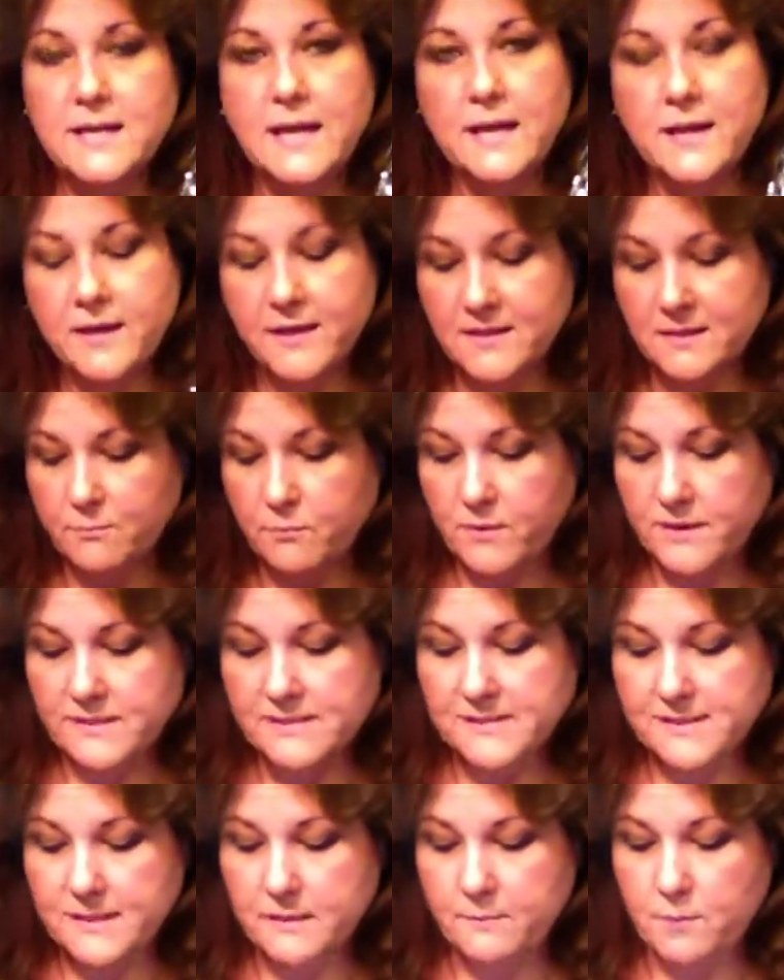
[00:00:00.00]
I cut the
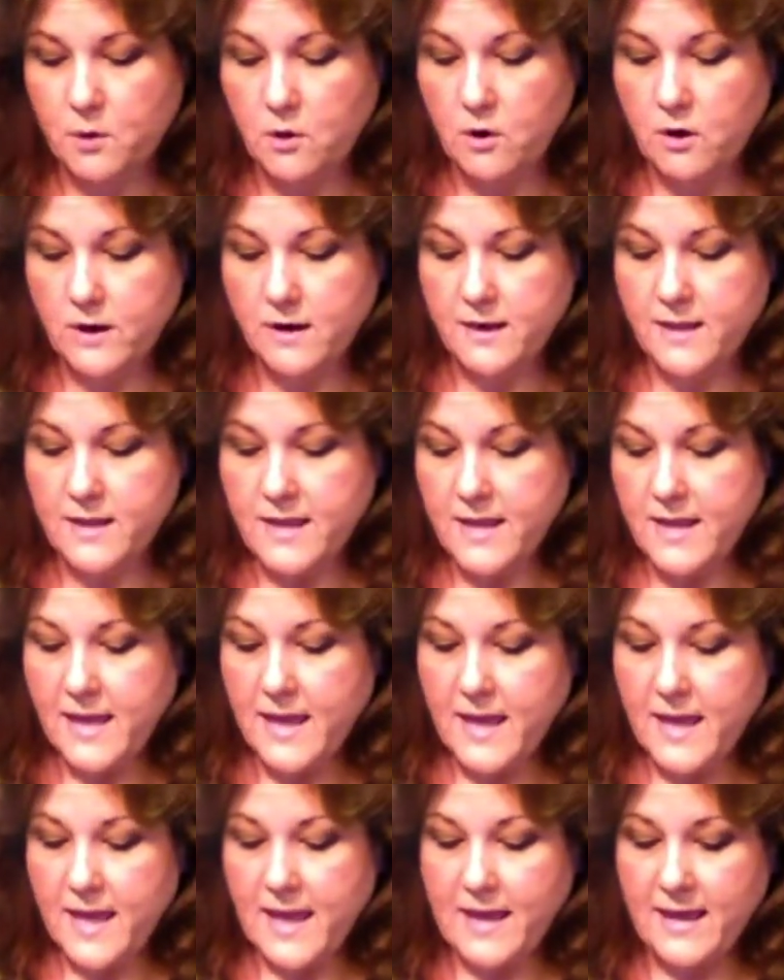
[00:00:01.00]
bracelet apart,
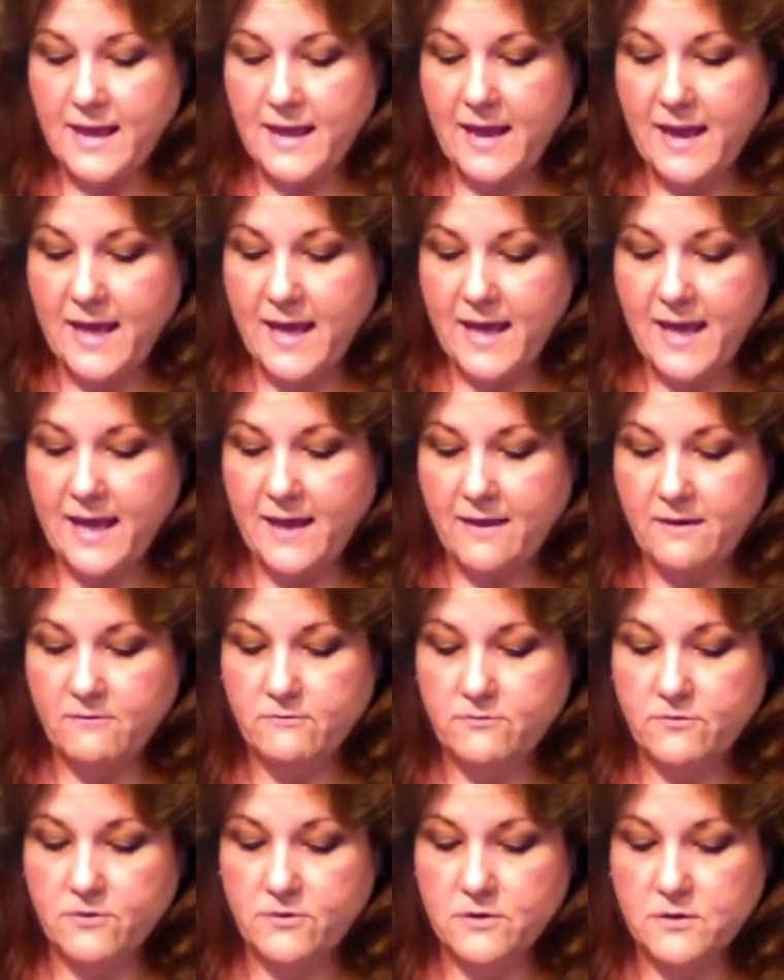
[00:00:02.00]
and I have
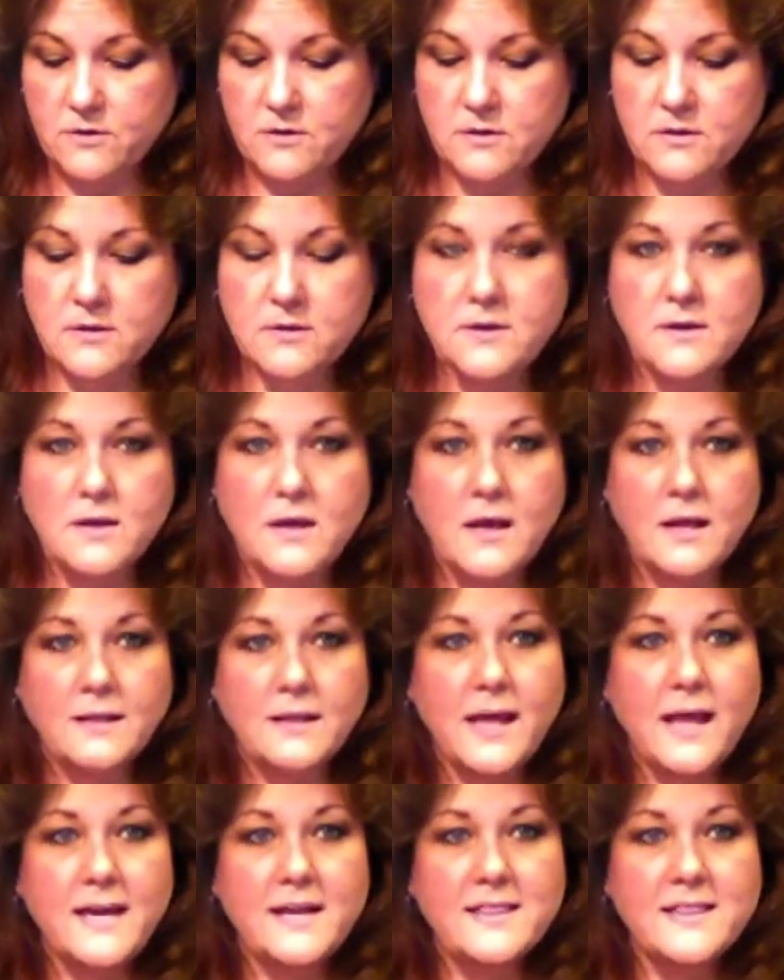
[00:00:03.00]
a
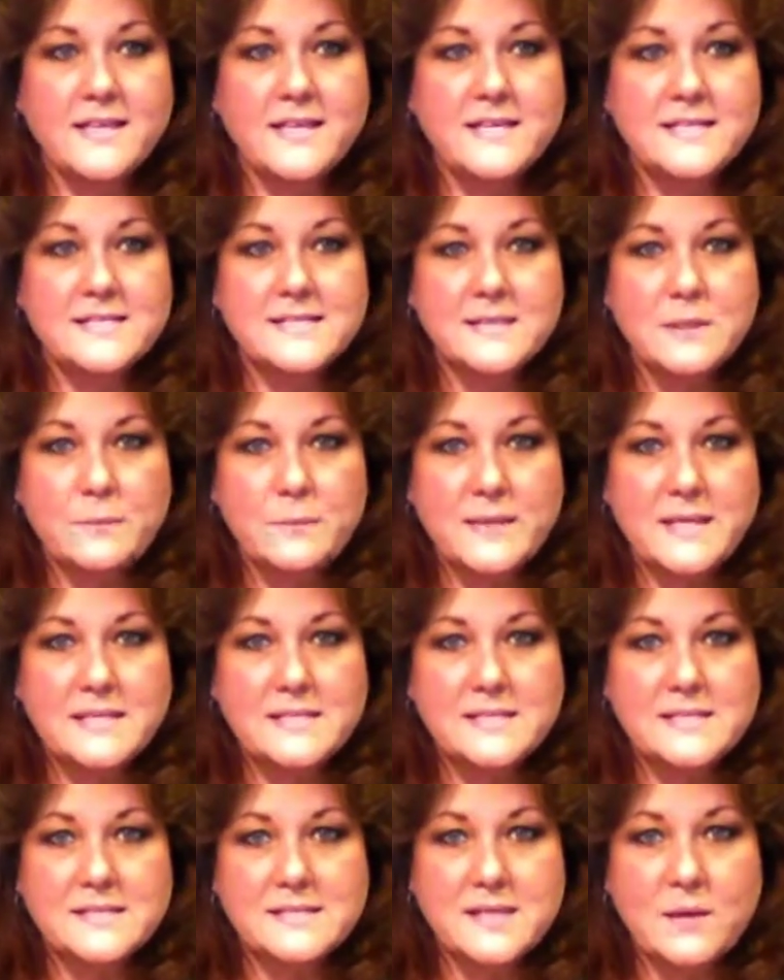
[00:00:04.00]
lot of these little
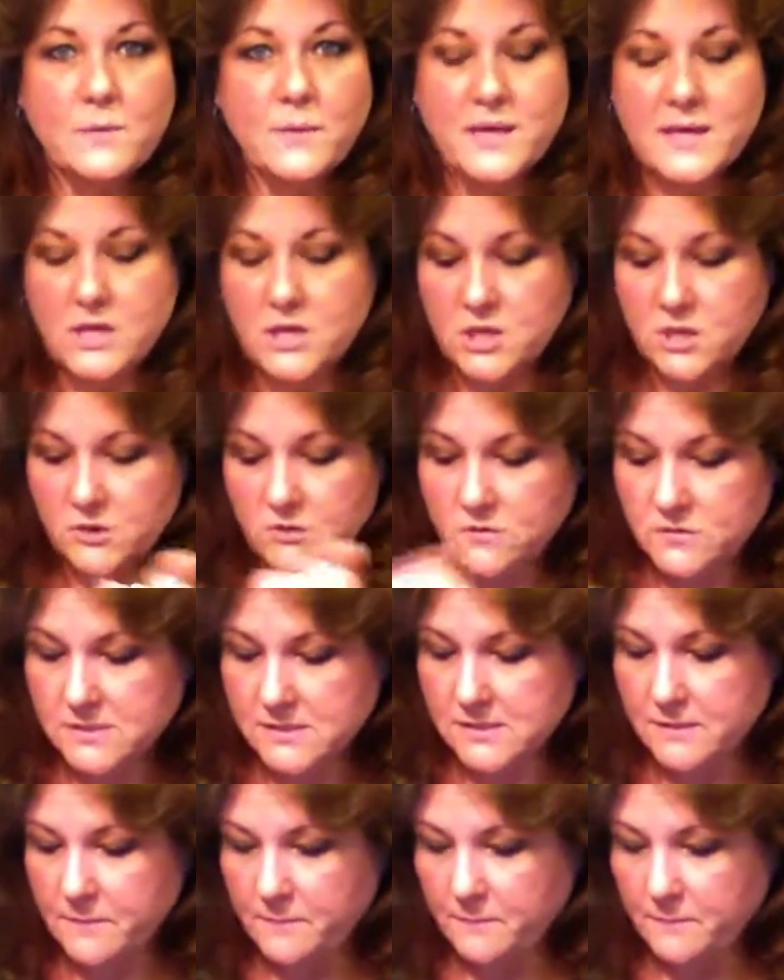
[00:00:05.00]
pieces that we can use.